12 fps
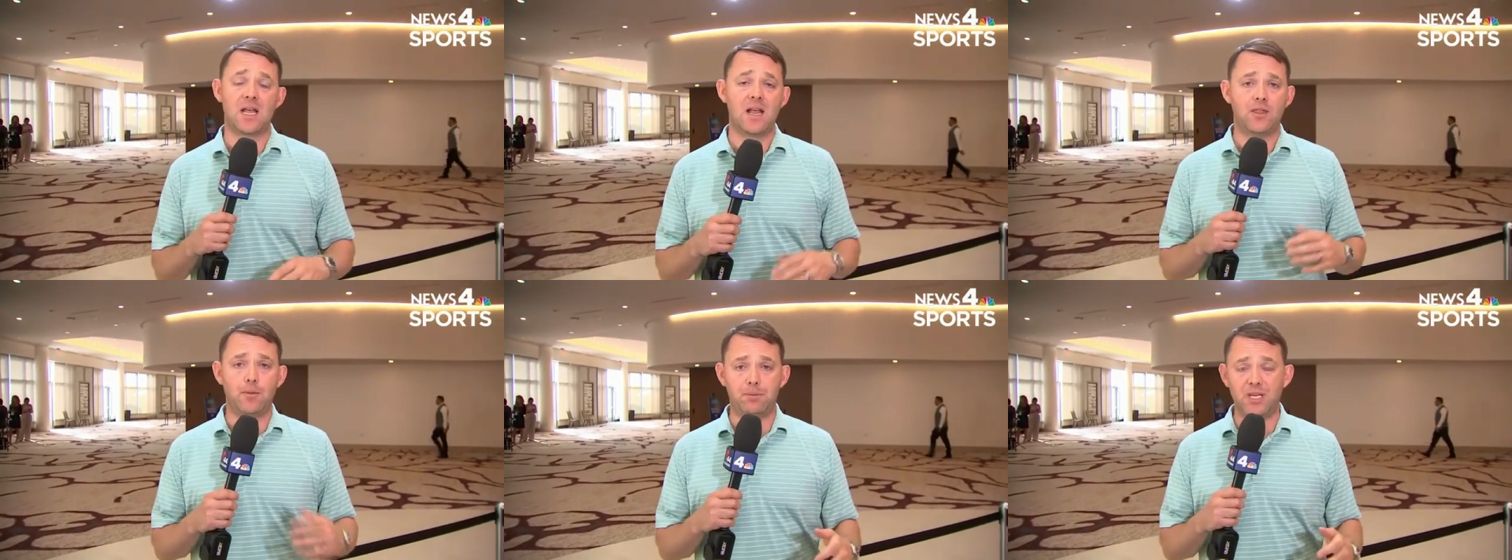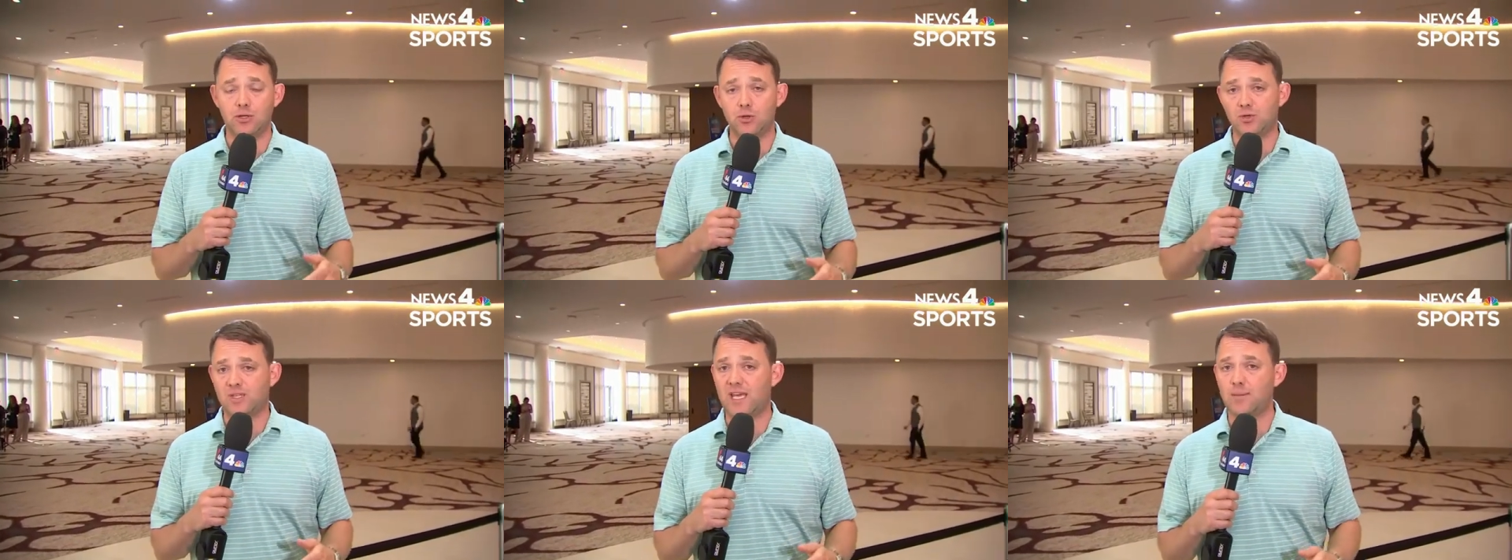The big
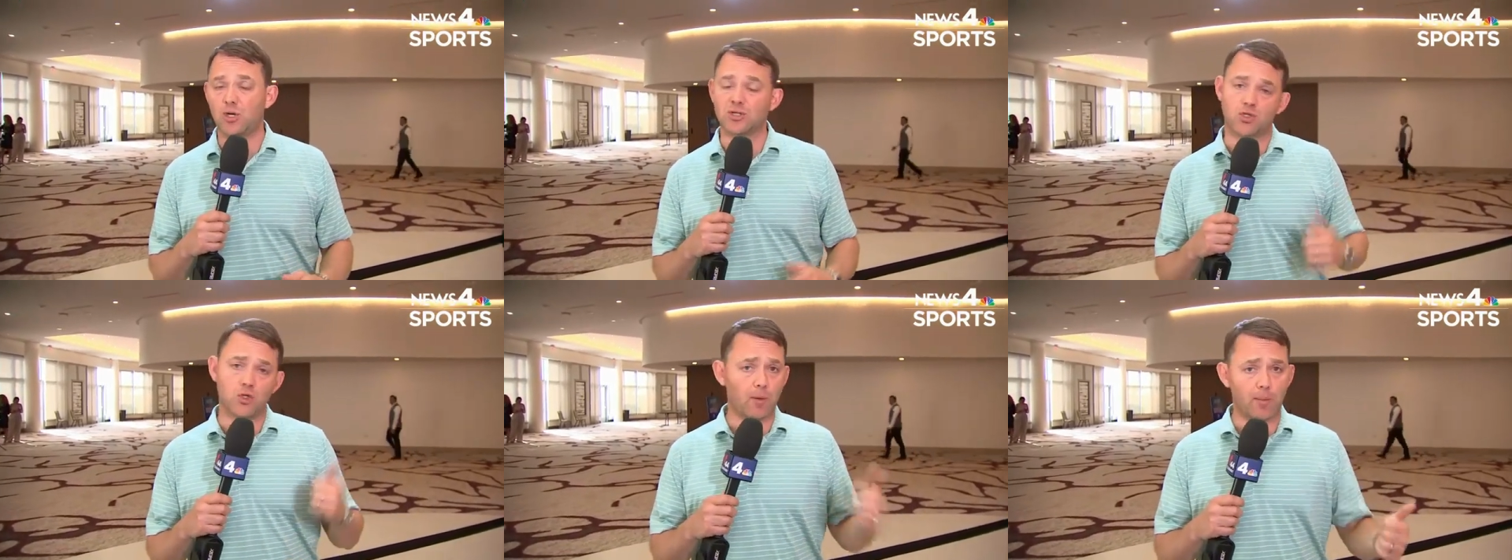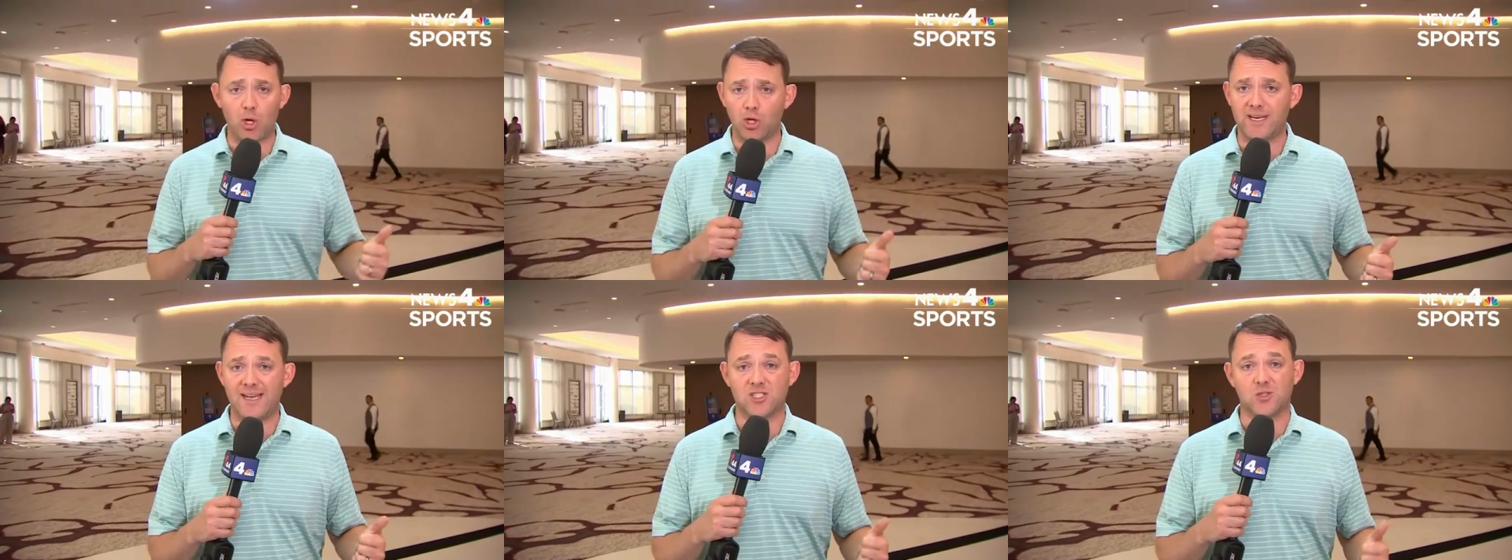news came on Super Bowl
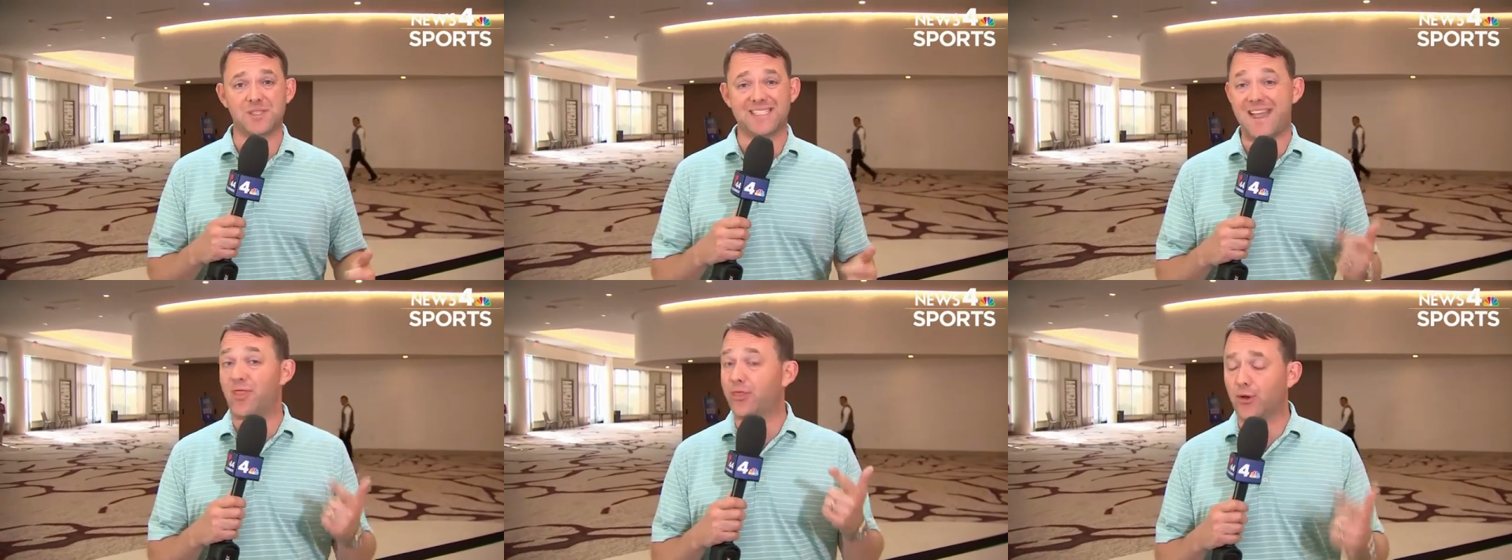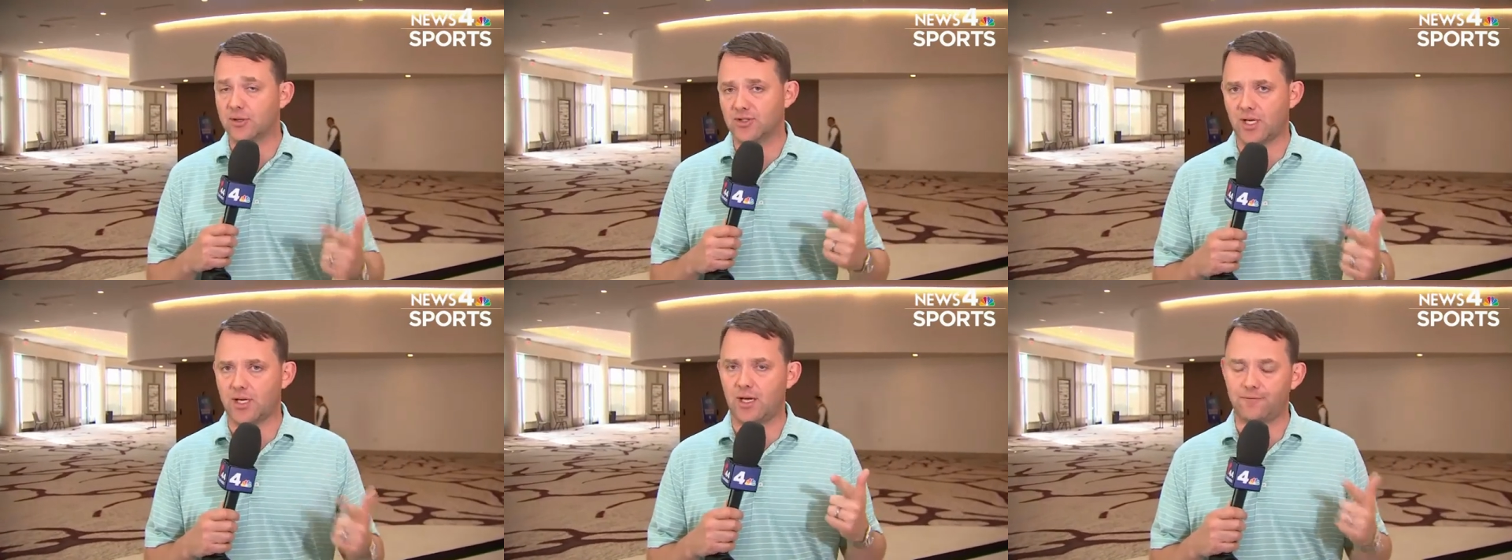announcements and
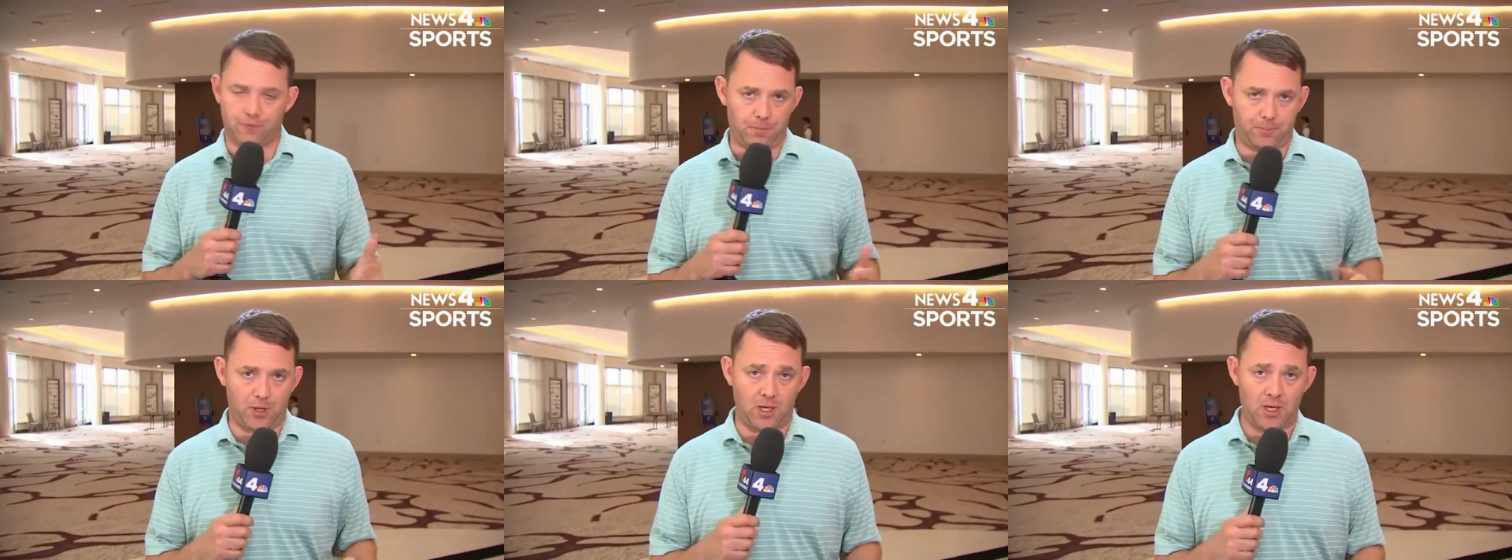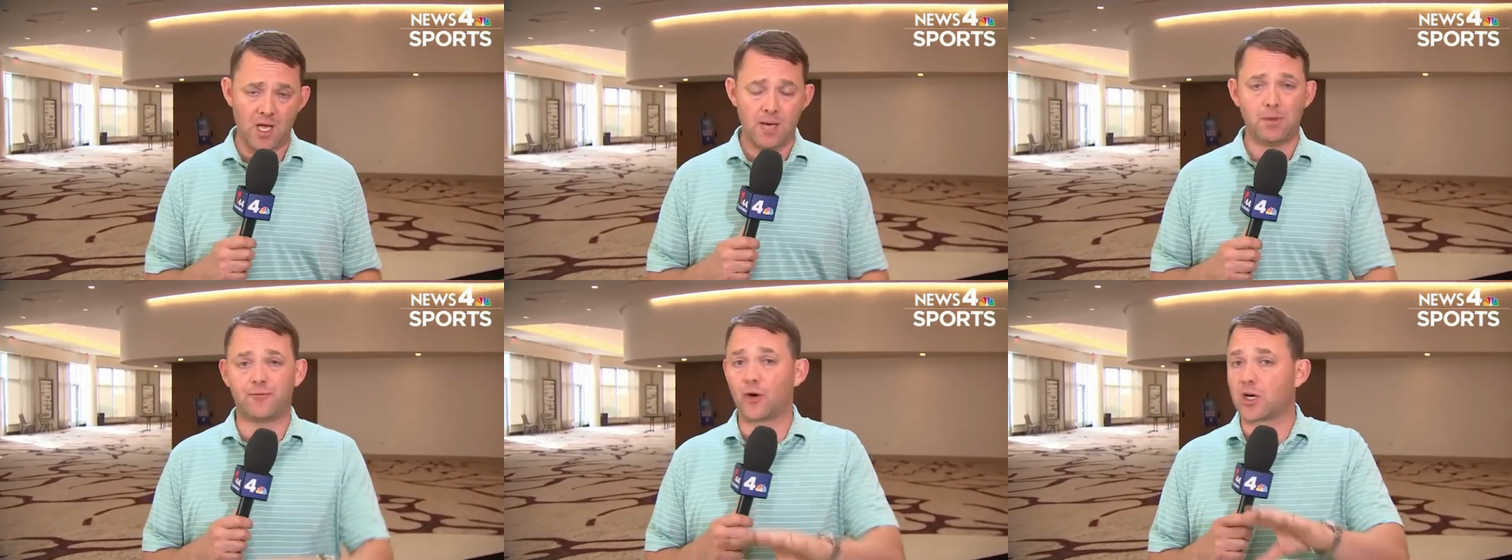Thursday Night Football.
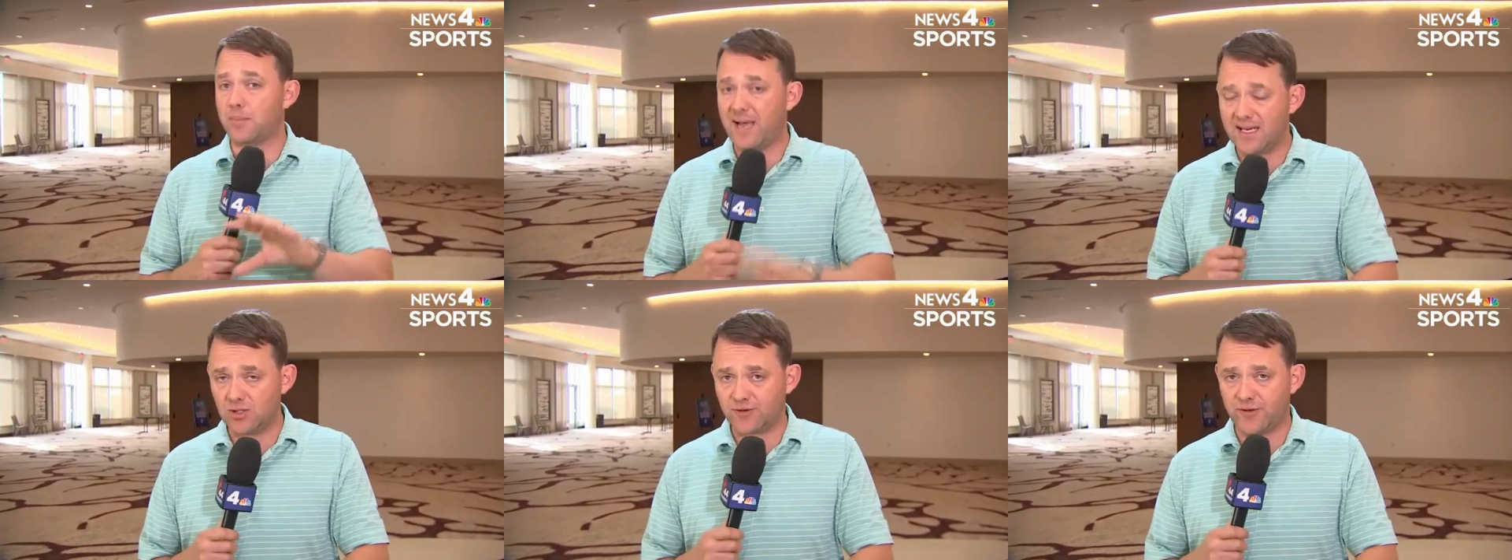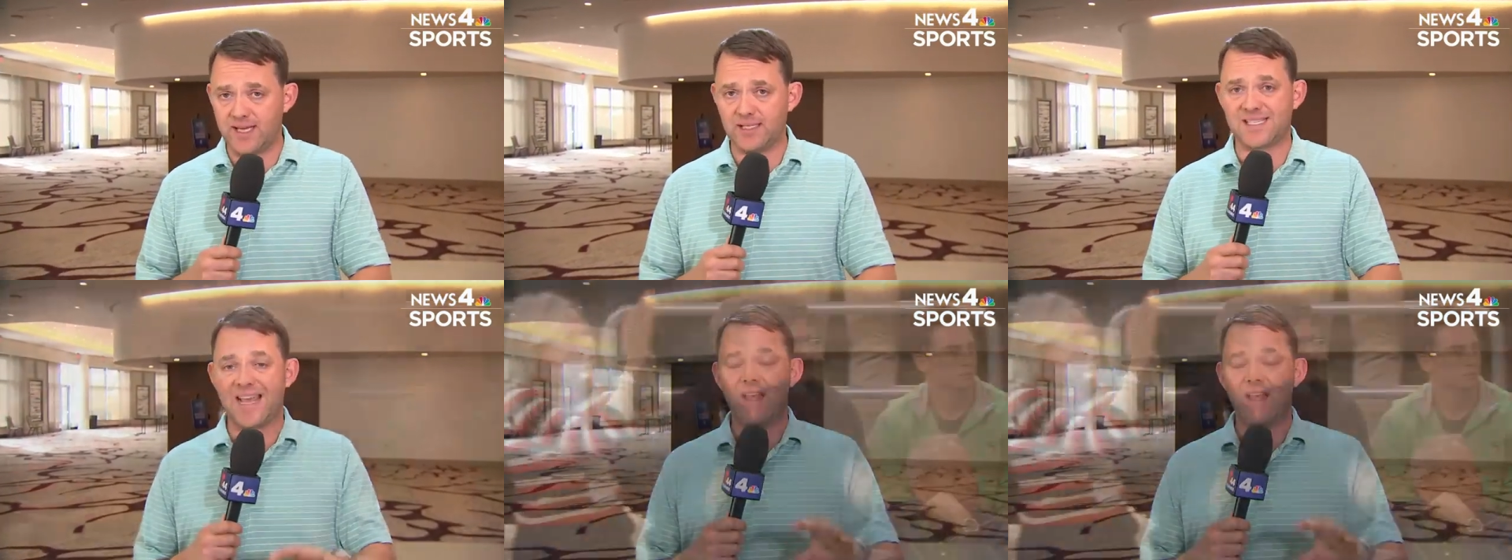But for Commanders fans,